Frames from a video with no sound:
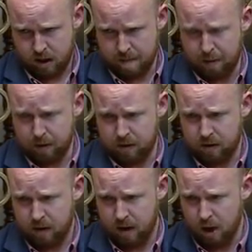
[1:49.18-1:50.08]
I met
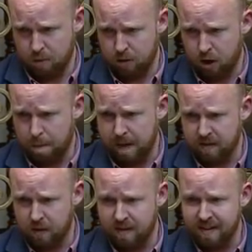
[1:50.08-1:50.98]
with a number of
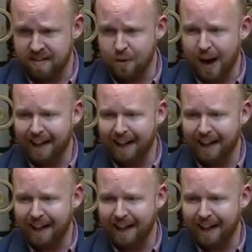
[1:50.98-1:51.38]
companies on the DCU